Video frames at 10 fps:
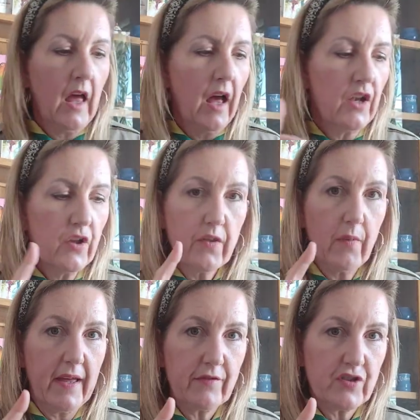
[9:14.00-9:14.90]
Another
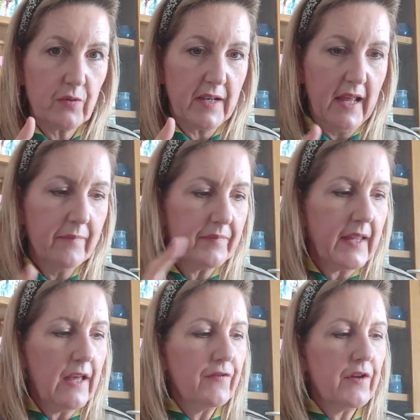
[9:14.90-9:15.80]
way of doing it,
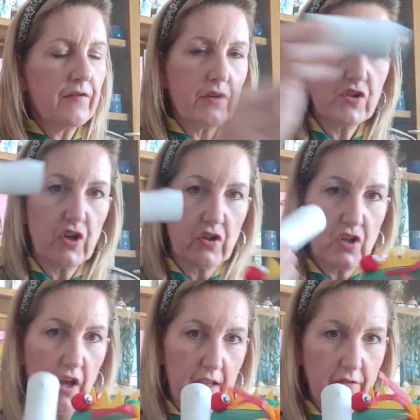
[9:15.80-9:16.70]
if you've used your
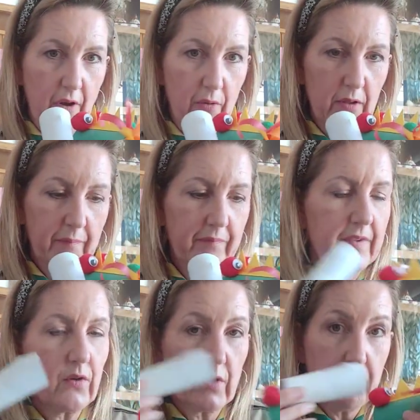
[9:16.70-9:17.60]
toilet roll,
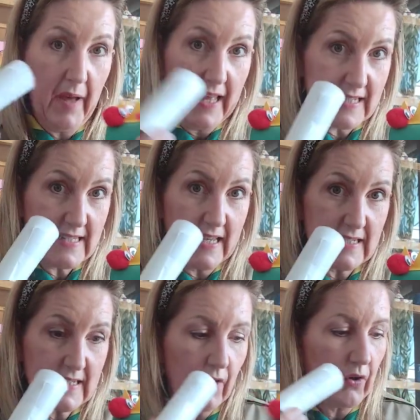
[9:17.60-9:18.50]
you can paint
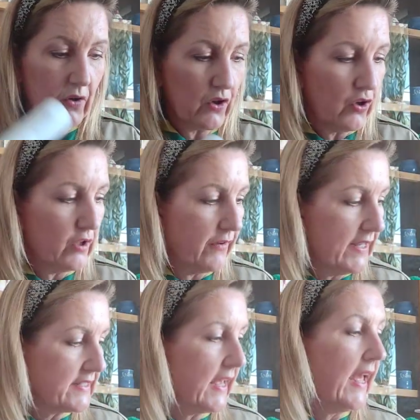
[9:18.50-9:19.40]
it or you can colour
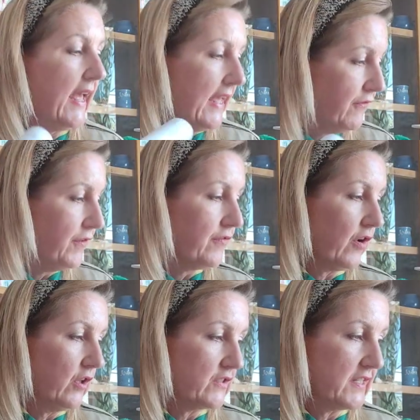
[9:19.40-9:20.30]
it. If you've
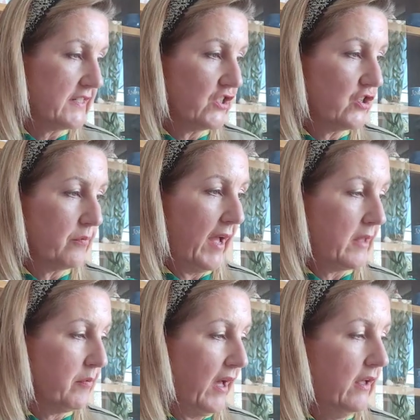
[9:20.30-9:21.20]
got lots of tissue
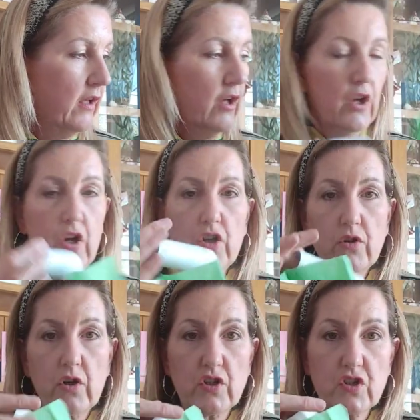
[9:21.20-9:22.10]
paper,
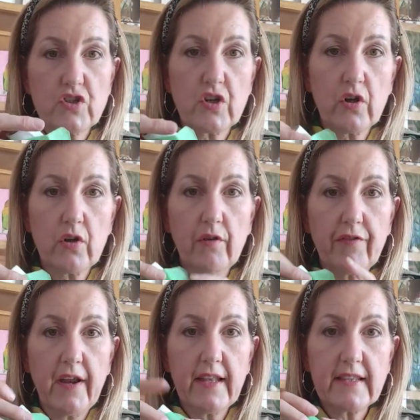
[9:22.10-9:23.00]
you can just
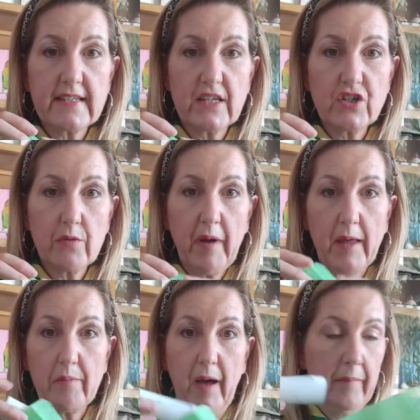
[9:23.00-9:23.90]
cover it in the tissue
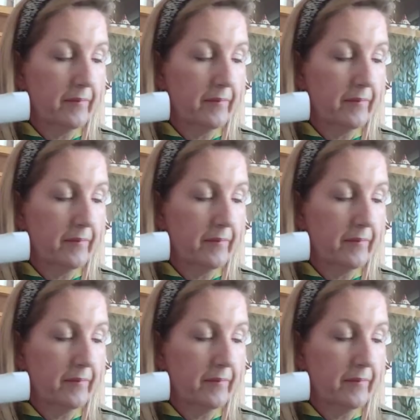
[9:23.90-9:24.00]
paper